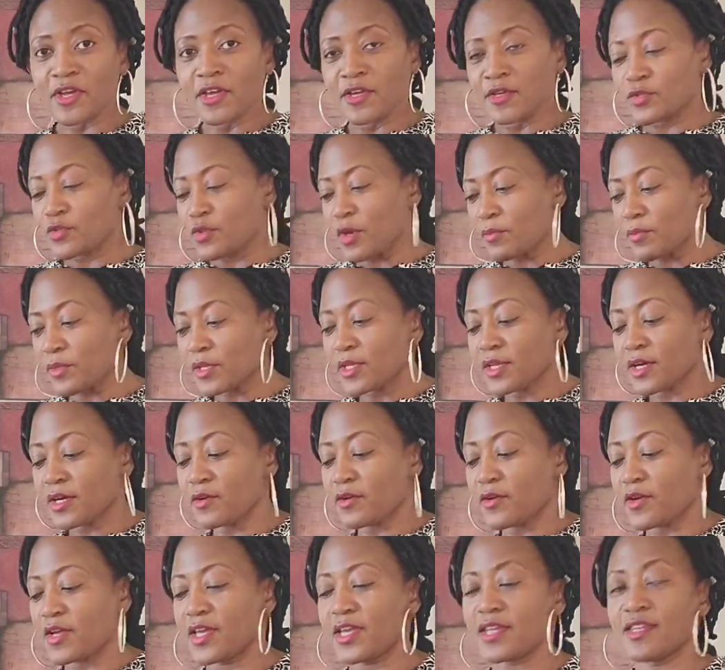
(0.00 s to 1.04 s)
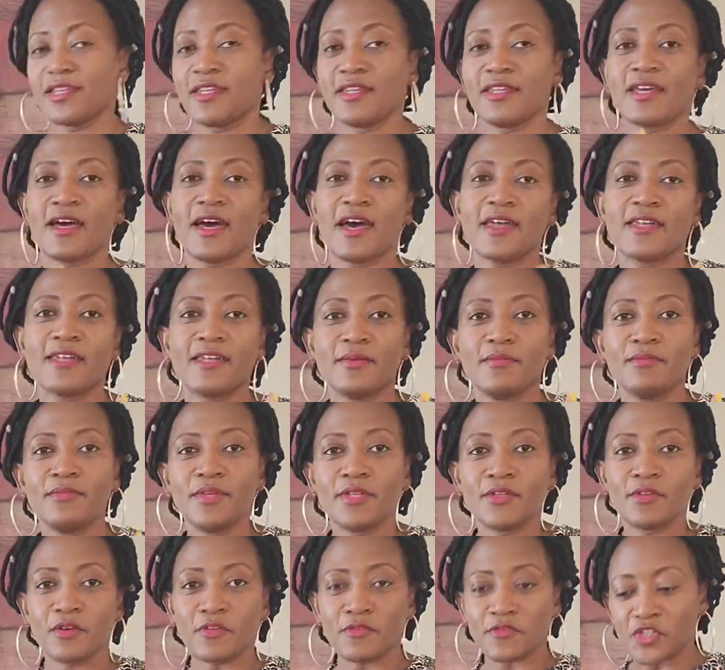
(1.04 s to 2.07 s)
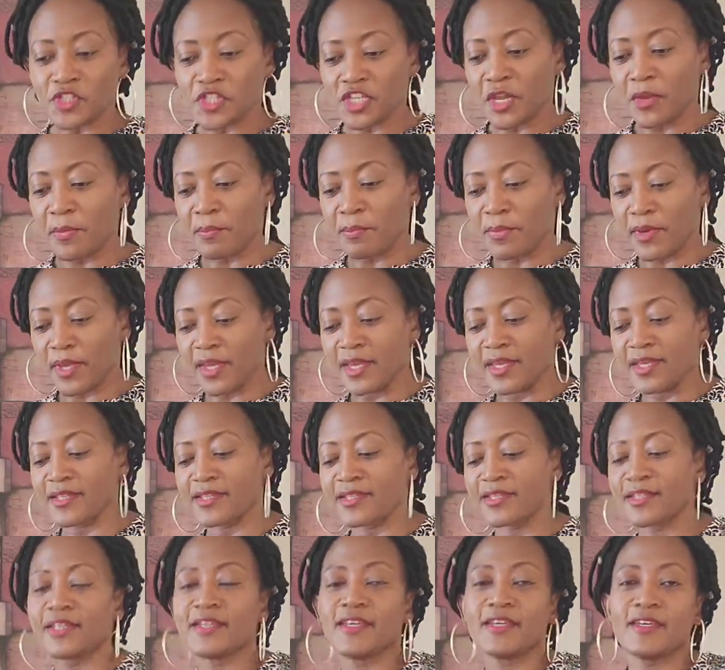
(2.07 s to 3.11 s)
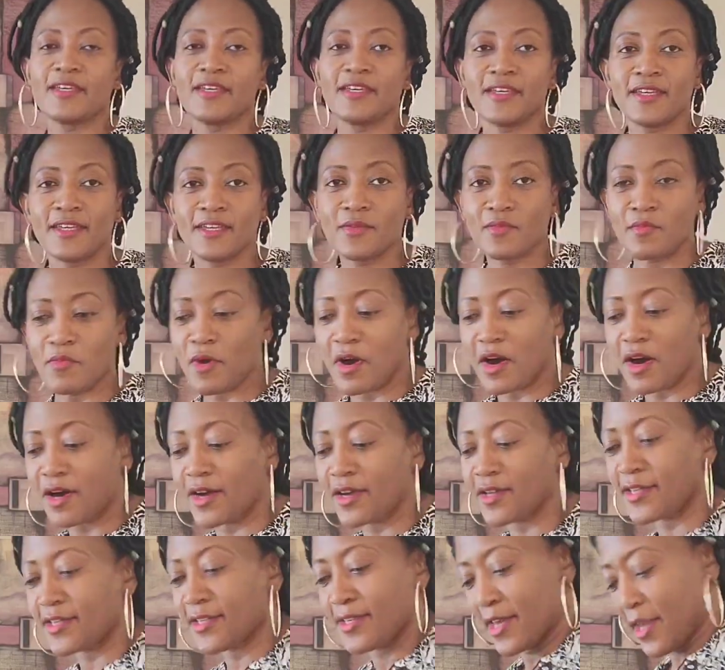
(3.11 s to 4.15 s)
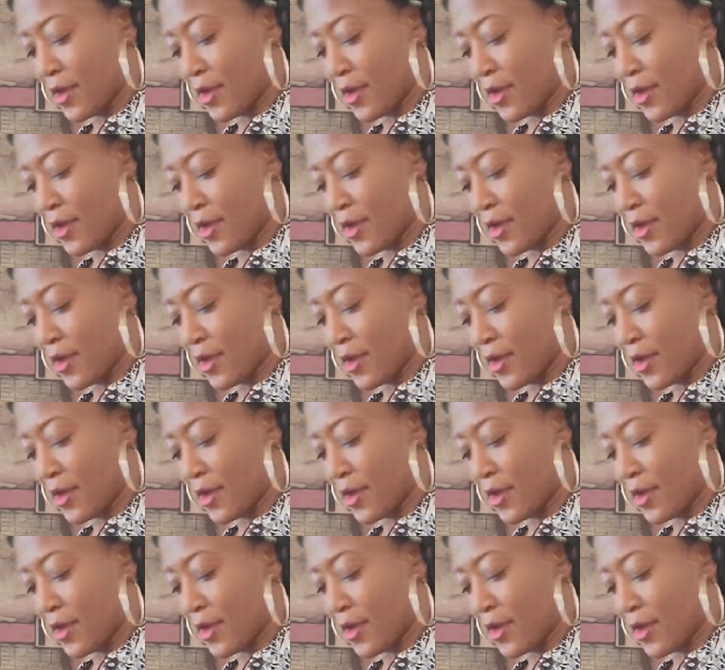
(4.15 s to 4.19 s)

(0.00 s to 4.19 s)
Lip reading: so I'm gonna go ahead and add a bit of champagne in mine.